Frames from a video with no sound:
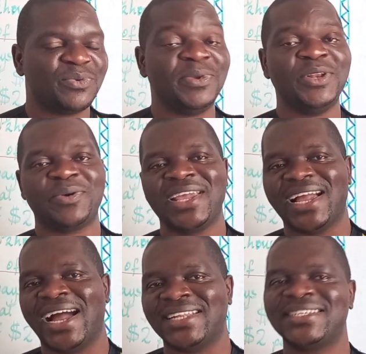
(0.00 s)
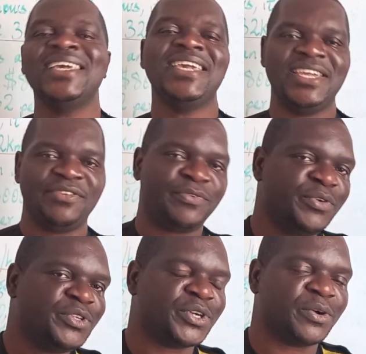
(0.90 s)
we'll be looking at in
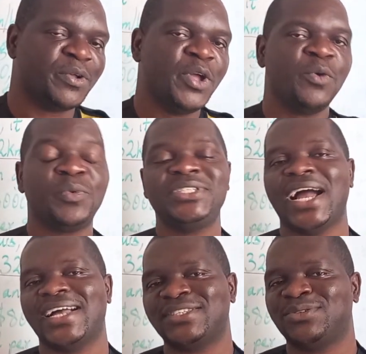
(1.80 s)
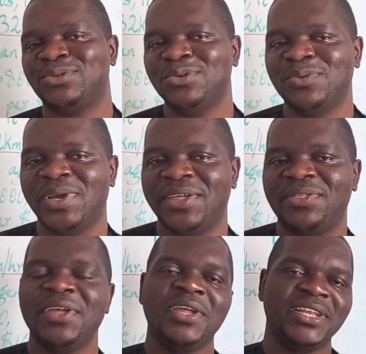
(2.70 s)
future, which has to do with
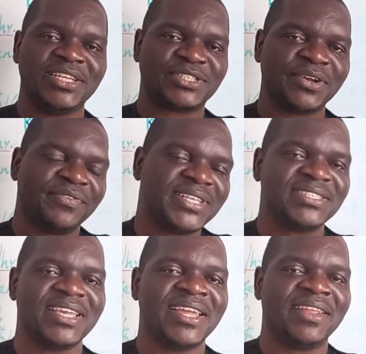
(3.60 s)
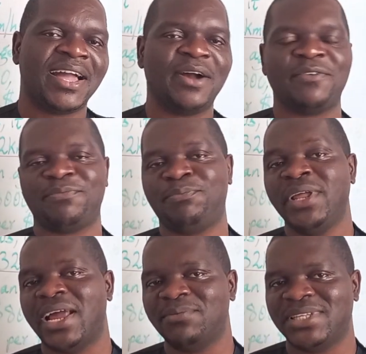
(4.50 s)
the surface area of
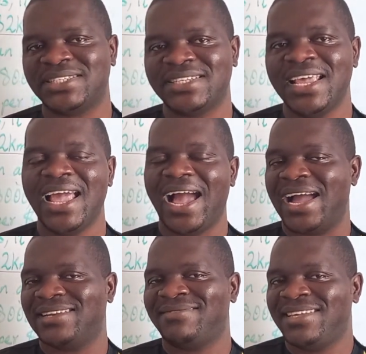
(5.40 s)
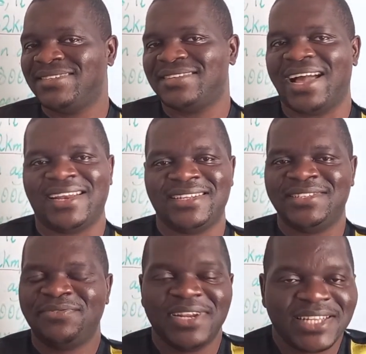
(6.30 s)
pyramids, and these are the
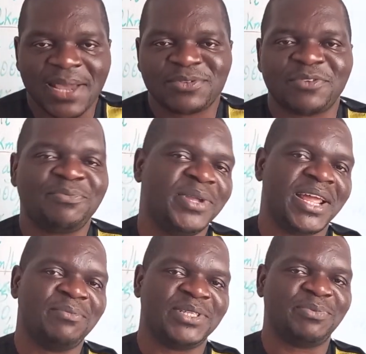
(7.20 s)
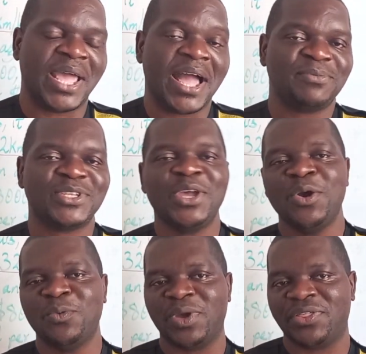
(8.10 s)
different types of pyramids, perhaps
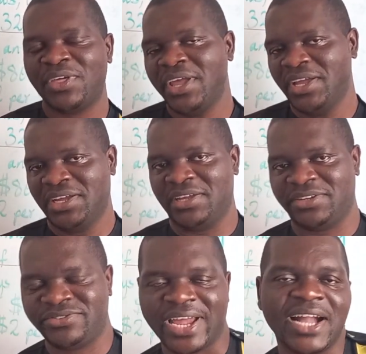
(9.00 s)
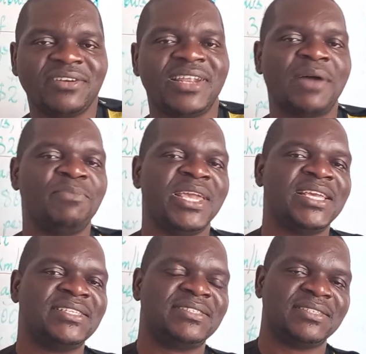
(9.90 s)
with a triangular
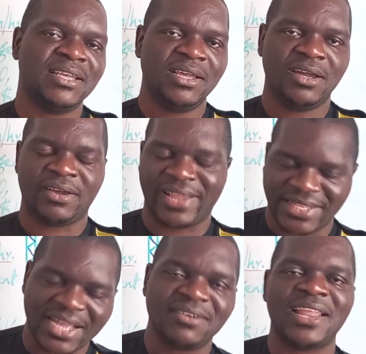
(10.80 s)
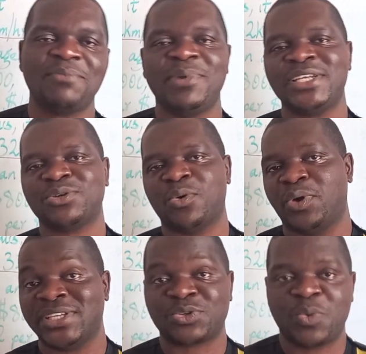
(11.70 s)
base, a rectangular base, or
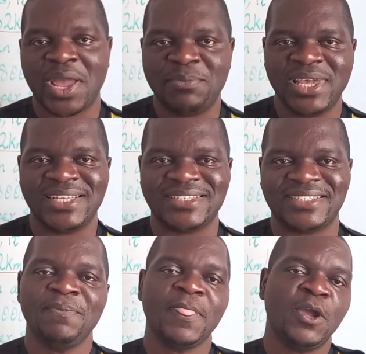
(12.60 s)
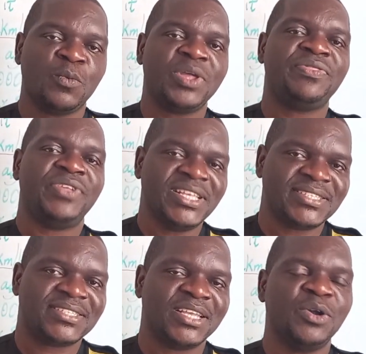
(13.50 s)
a square base. With
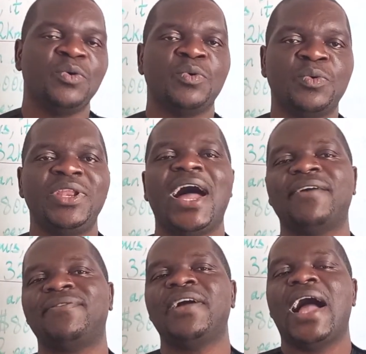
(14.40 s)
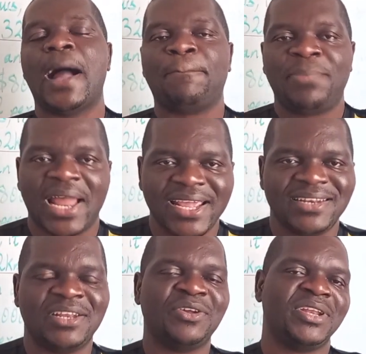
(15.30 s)
this, we would have applied
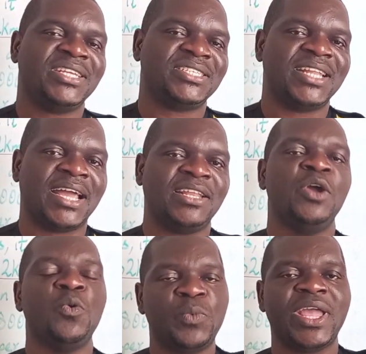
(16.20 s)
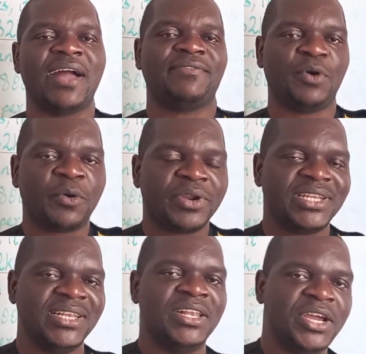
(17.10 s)
the knowledge that we have
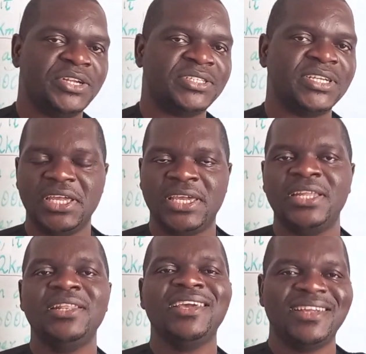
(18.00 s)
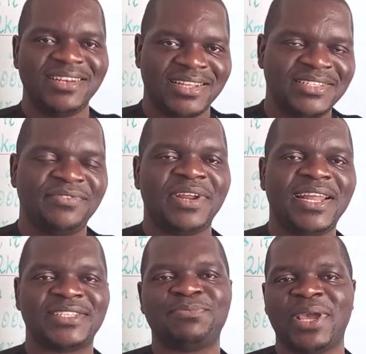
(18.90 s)
already learned in the different
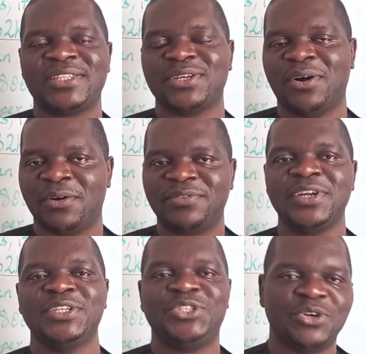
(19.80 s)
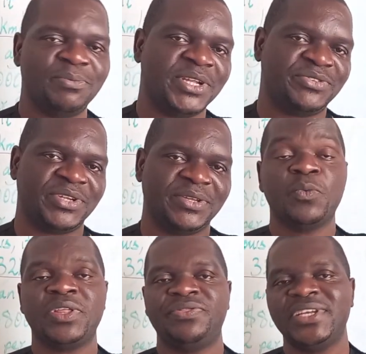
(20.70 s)
aspects of geometry.
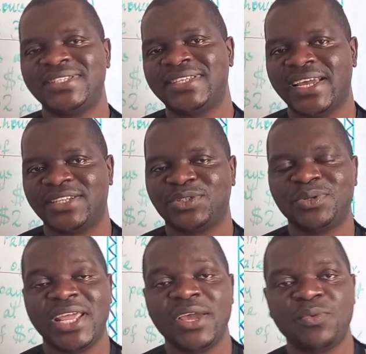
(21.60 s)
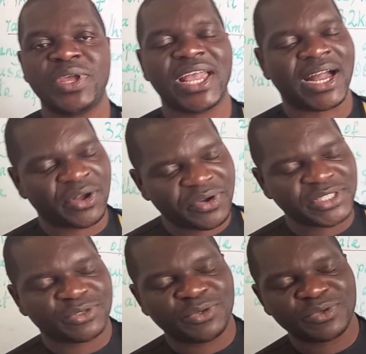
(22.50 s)
With this said, today we are going
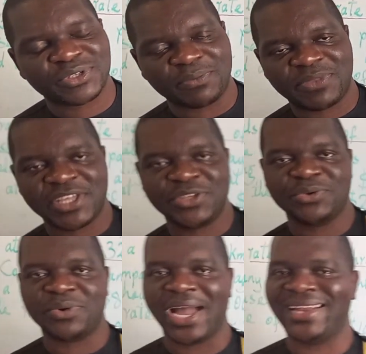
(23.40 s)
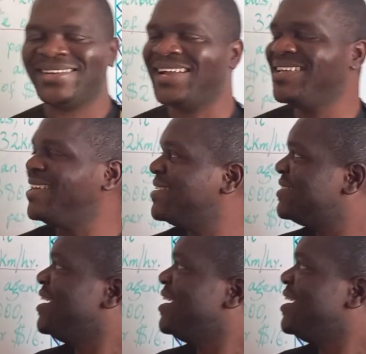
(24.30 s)
to do something new, and that is